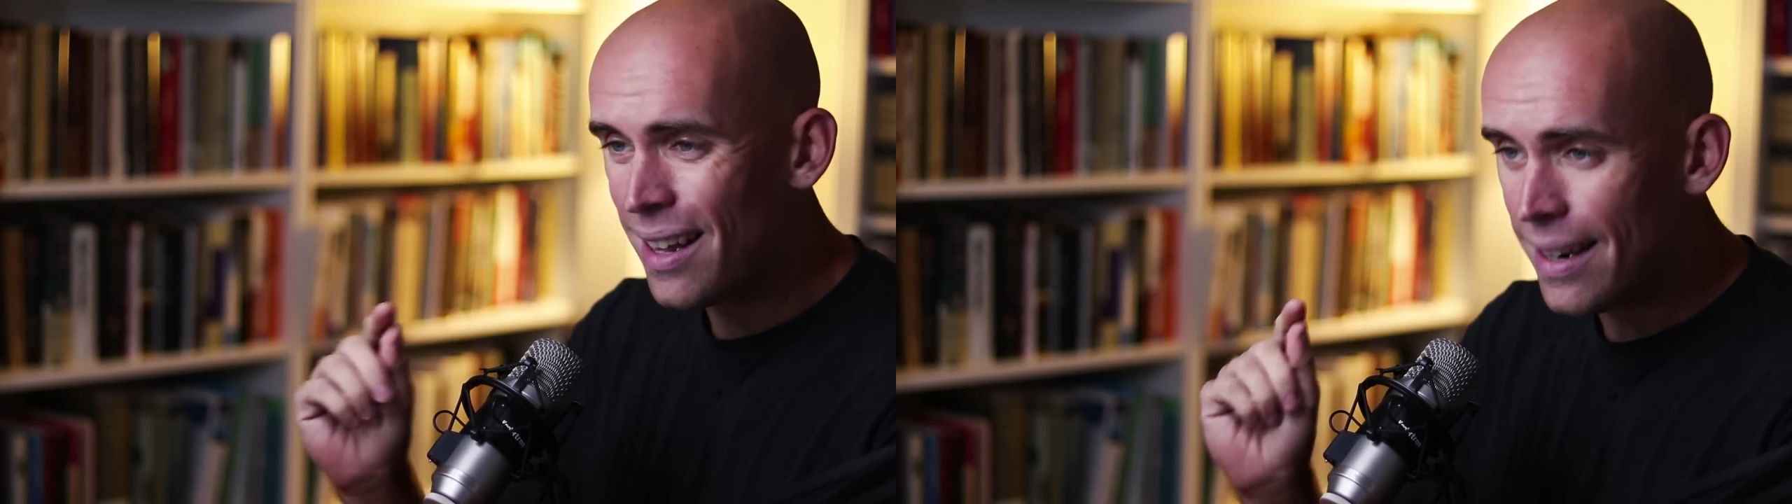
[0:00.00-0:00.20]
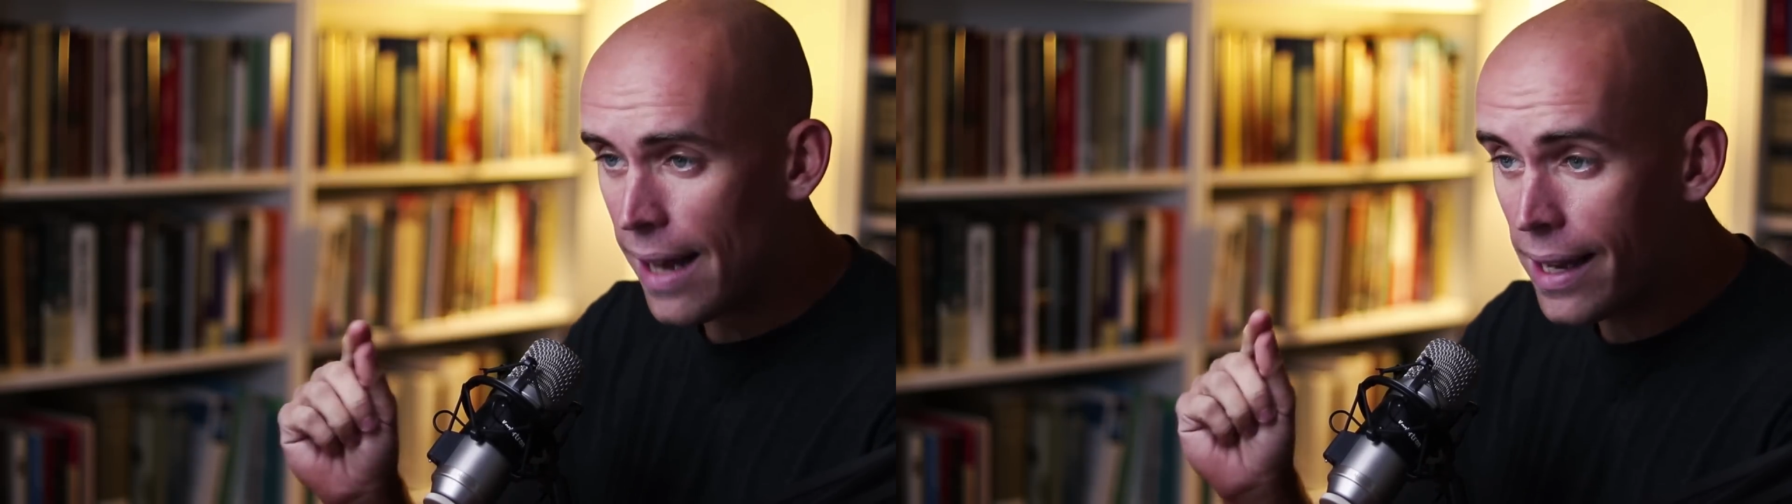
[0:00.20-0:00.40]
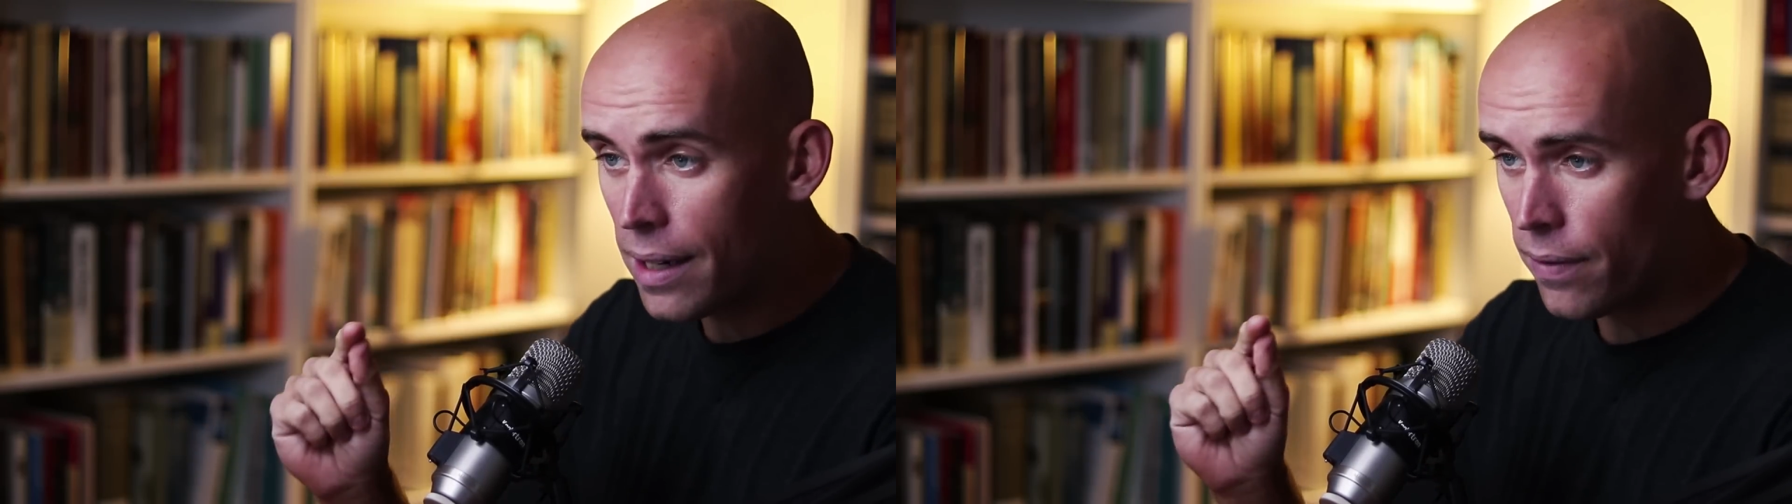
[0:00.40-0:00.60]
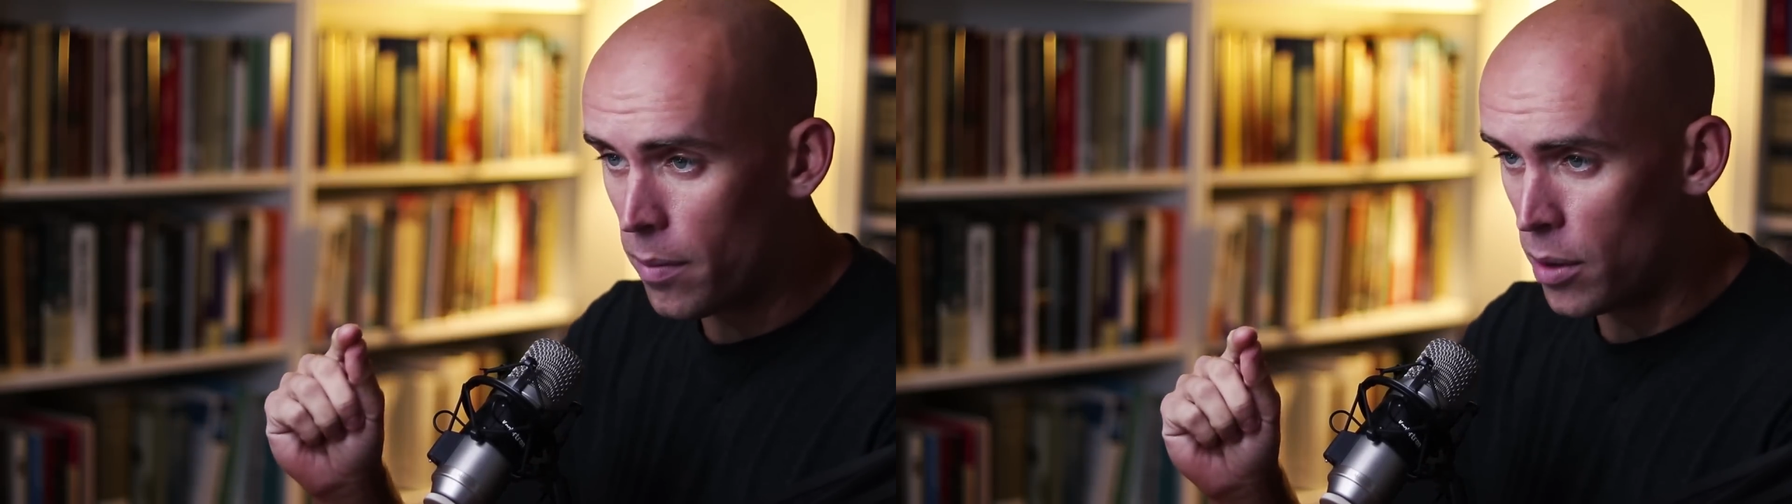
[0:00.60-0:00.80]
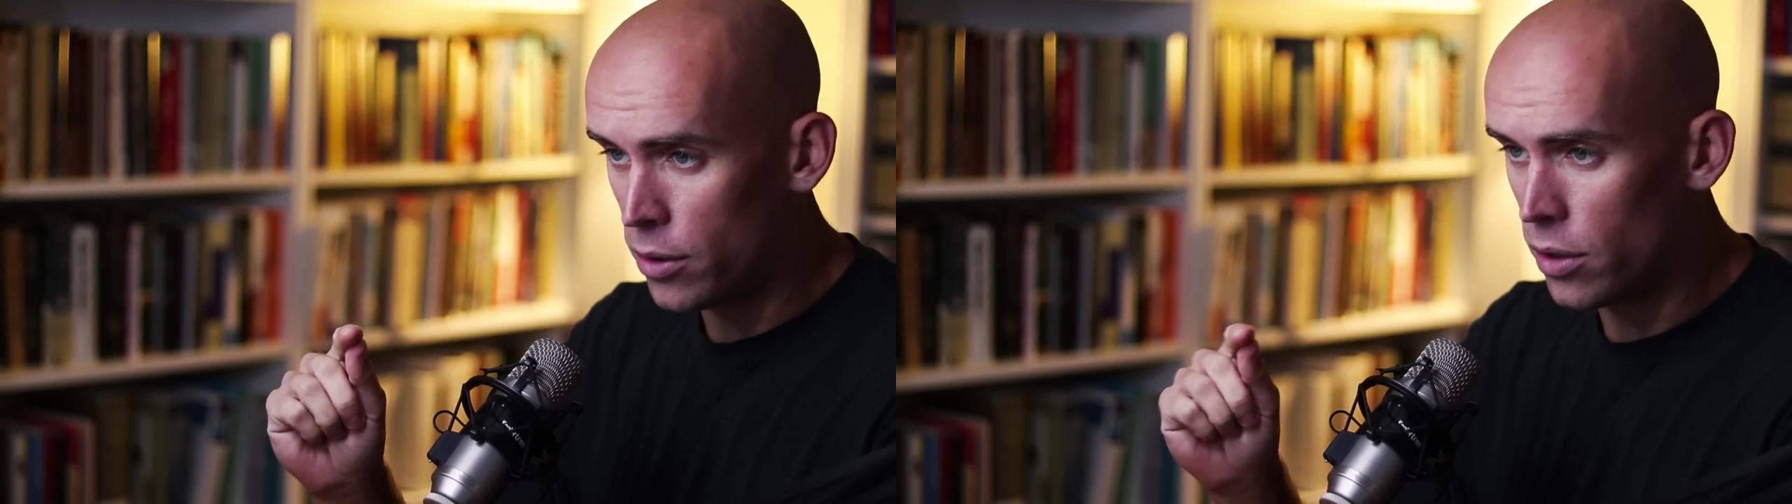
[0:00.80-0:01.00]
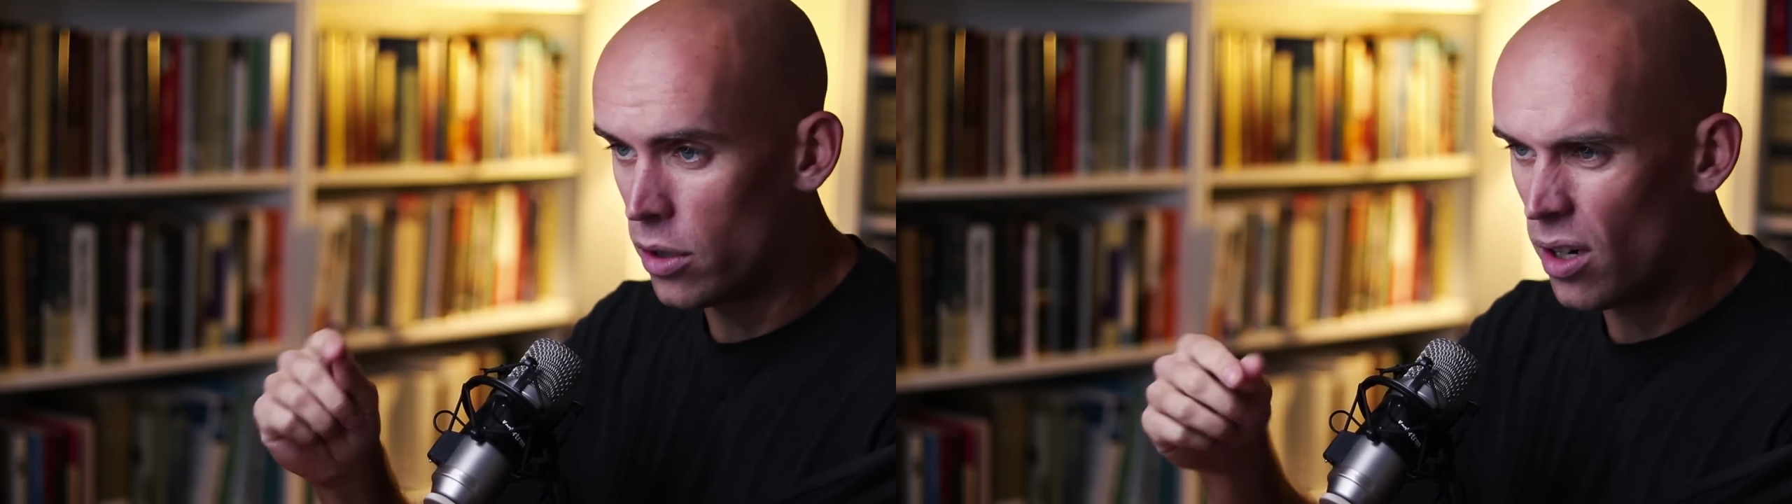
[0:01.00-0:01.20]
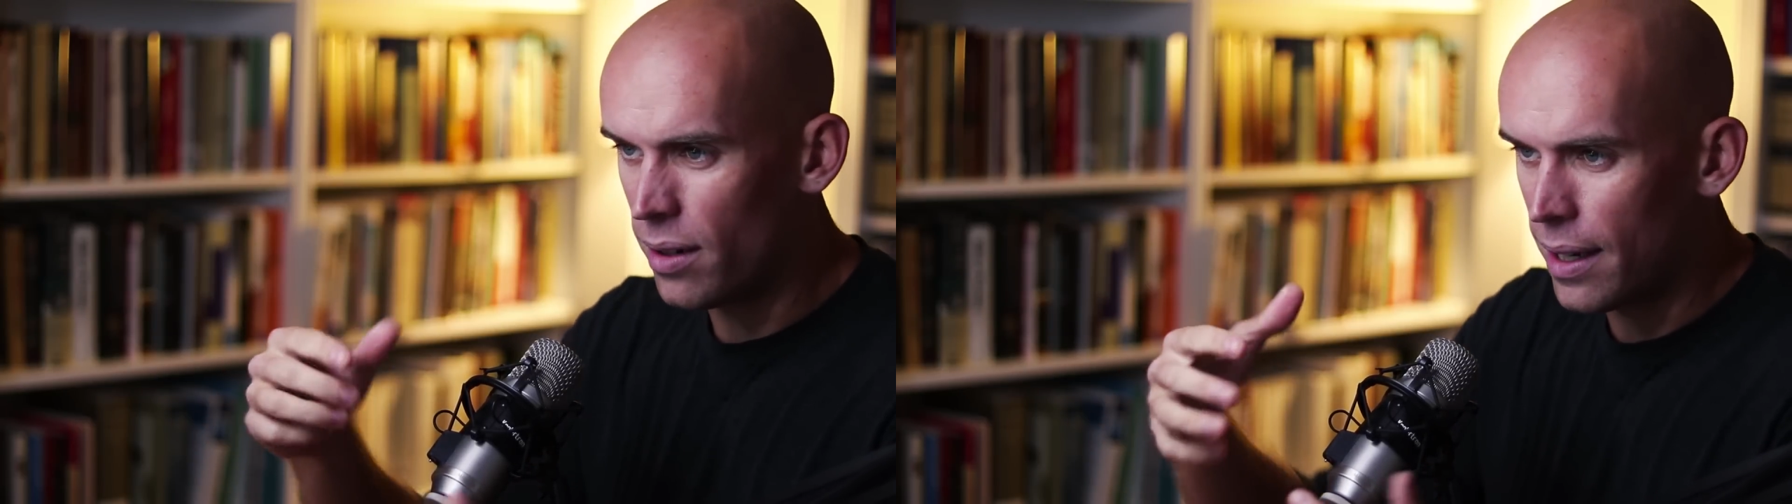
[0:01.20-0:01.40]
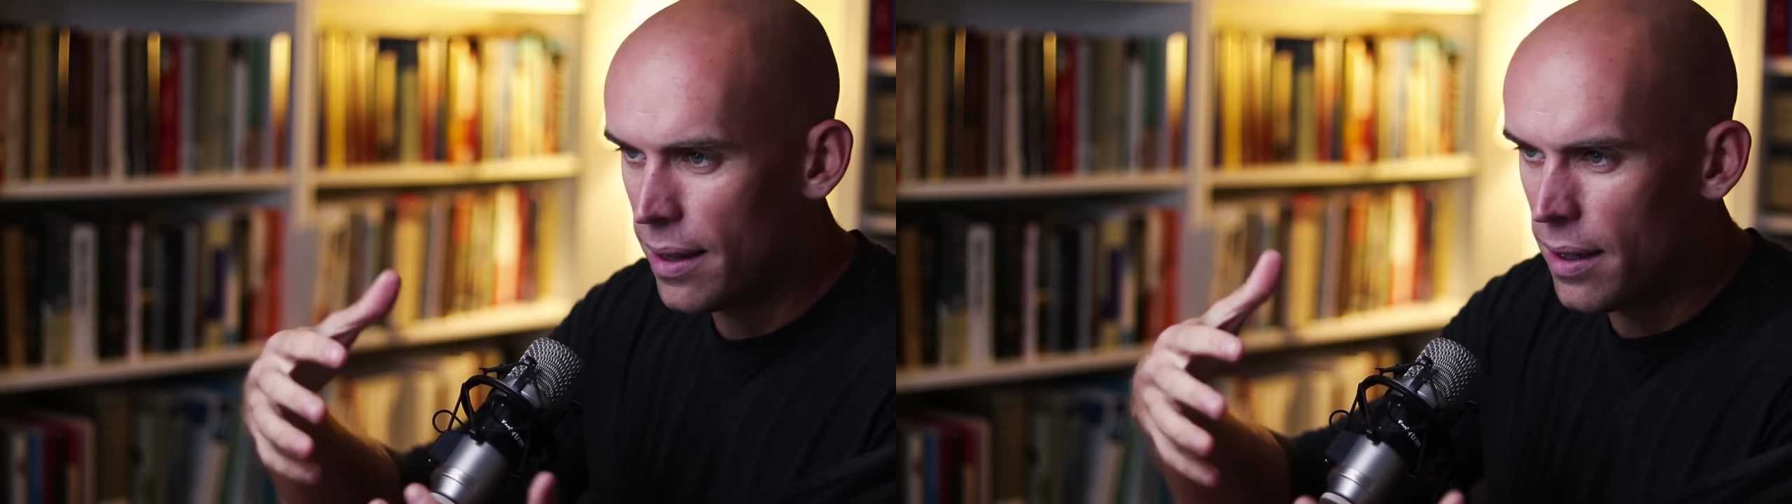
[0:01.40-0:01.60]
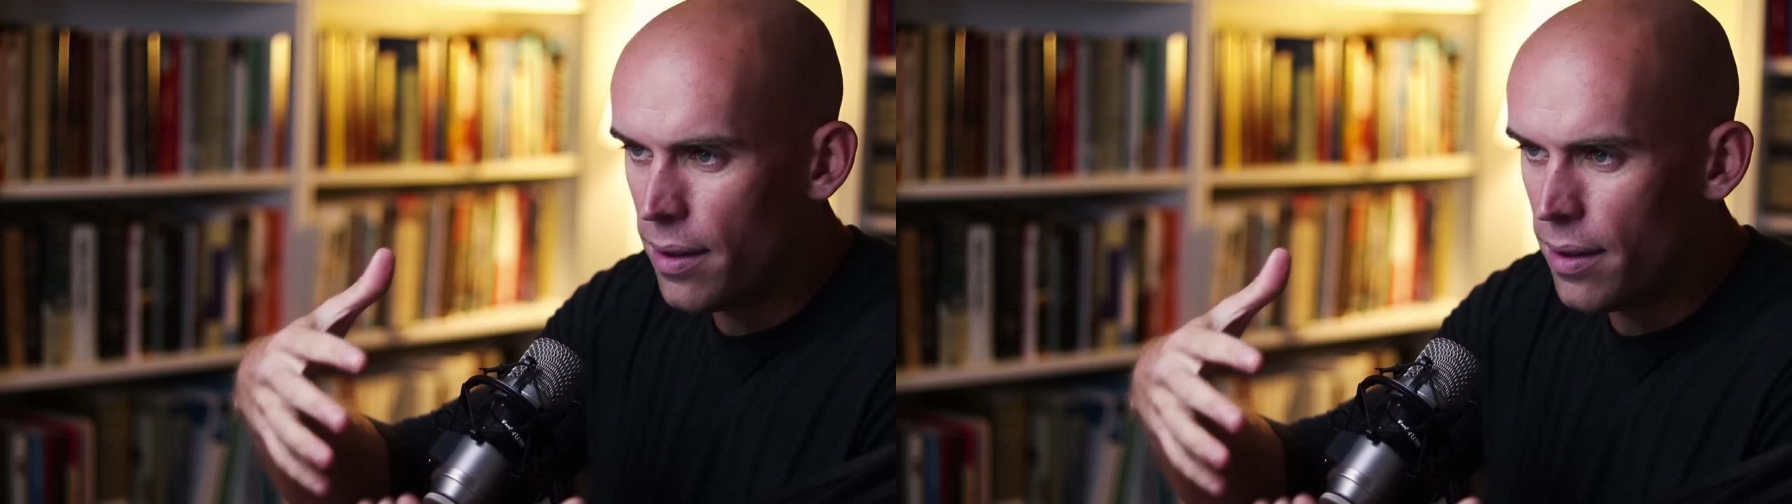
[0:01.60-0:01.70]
Negative emotions are like